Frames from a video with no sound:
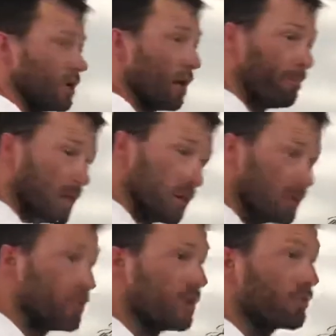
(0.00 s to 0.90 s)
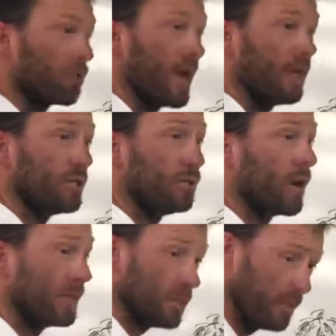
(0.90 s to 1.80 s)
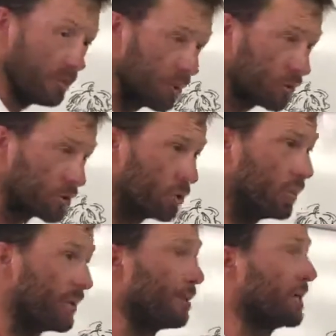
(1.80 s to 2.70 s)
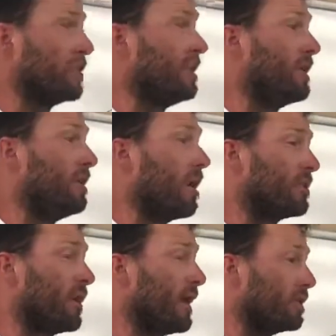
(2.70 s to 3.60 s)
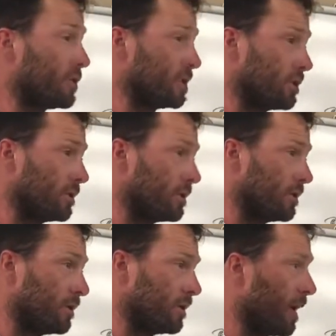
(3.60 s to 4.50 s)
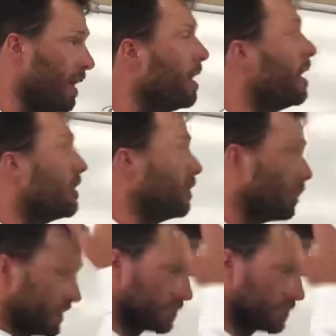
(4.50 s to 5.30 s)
appeared to shift right to you guys, even though the true wind direction did not change. Okay? The wind